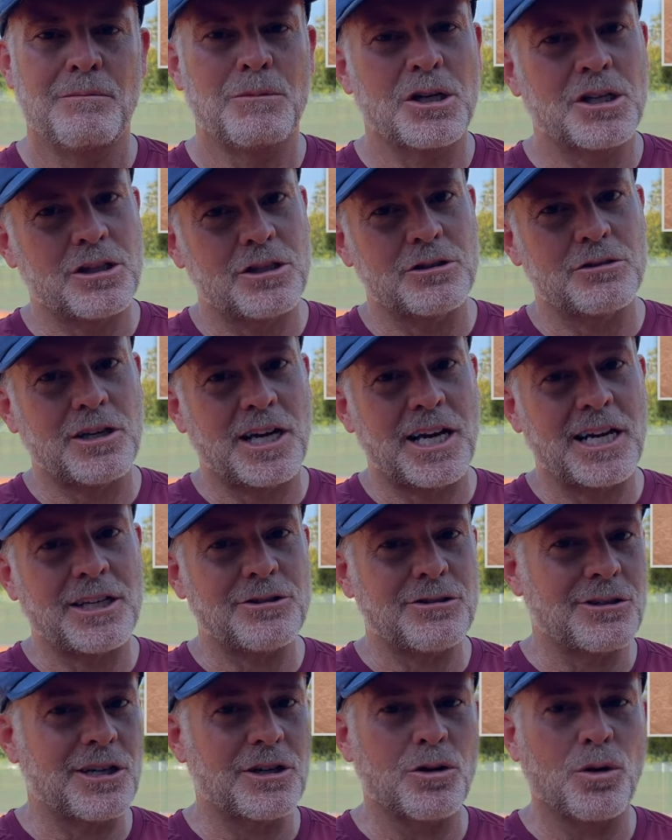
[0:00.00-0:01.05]
Because
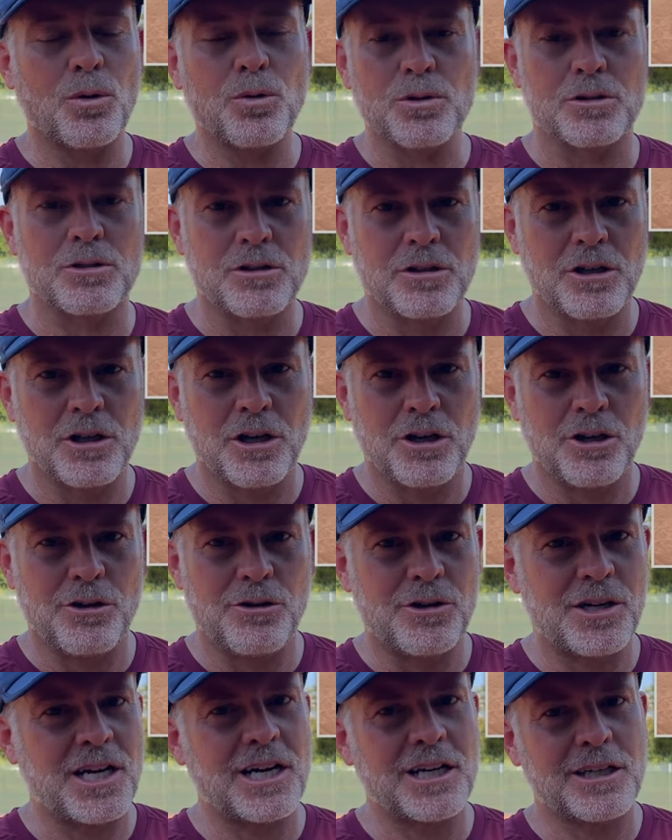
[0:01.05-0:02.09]
as you get older,
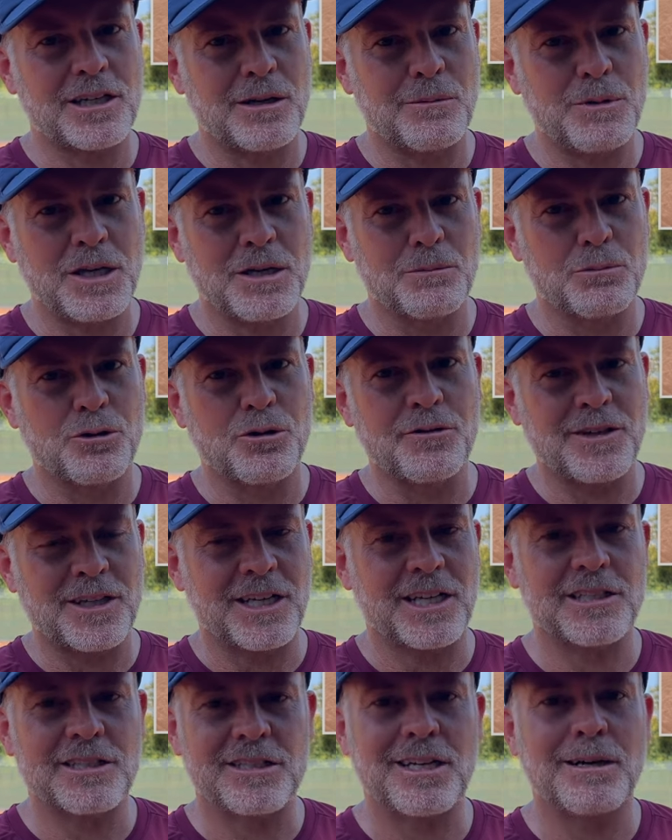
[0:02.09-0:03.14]
you're not going to be
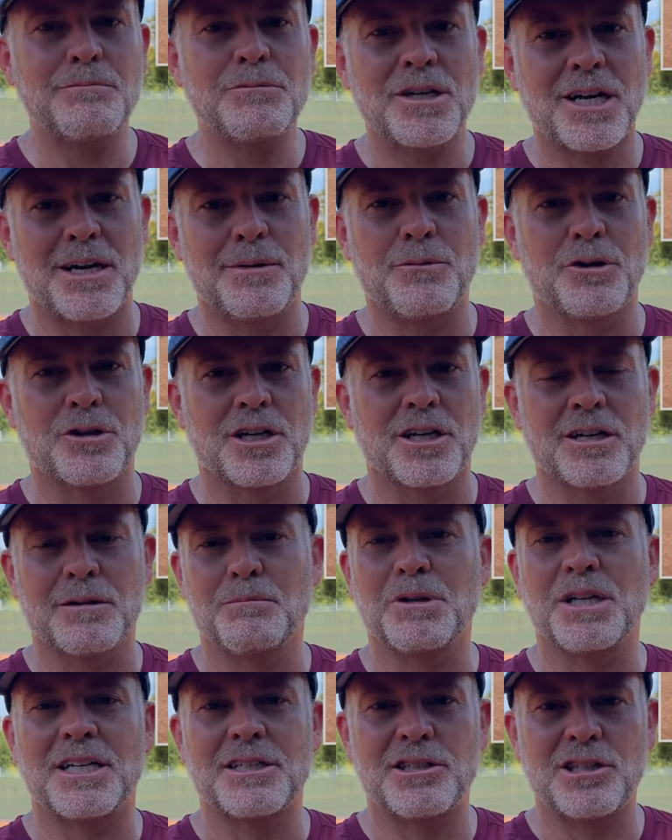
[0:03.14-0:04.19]
improving. At some time, you're going to
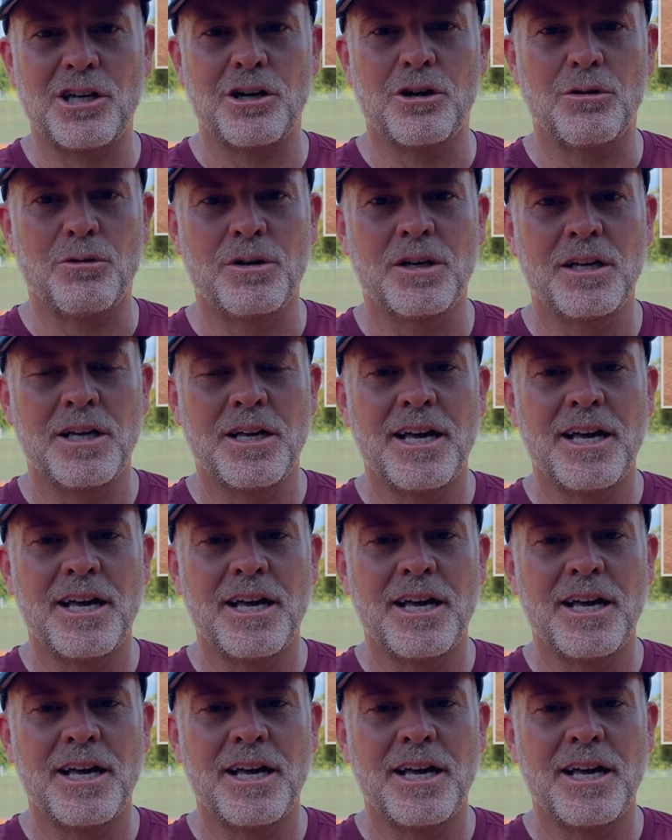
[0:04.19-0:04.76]
plateau.